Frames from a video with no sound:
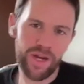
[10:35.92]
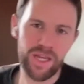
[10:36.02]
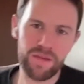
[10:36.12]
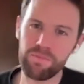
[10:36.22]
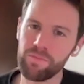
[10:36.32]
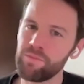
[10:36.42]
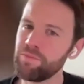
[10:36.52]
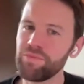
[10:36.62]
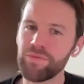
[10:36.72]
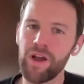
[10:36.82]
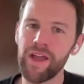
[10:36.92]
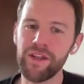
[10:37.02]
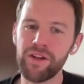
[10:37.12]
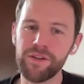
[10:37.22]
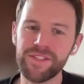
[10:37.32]
you any
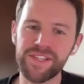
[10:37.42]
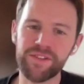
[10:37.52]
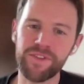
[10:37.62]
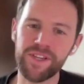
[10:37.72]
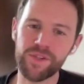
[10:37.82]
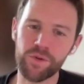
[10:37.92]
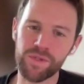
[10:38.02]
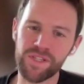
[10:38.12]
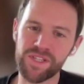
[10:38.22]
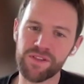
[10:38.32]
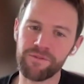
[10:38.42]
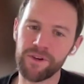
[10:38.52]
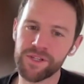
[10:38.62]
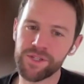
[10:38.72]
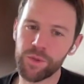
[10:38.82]
prior notice of this, or was this the
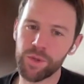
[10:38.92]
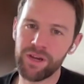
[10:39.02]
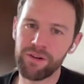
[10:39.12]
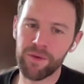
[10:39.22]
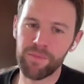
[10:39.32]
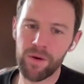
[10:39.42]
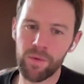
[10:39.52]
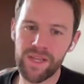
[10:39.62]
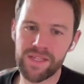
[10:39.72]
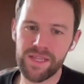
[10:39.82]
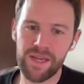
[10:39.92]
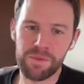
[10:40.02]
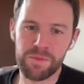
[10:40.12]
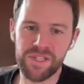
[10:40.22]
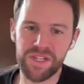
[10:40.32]
first you were hearing about West
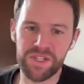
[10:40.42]
Ham's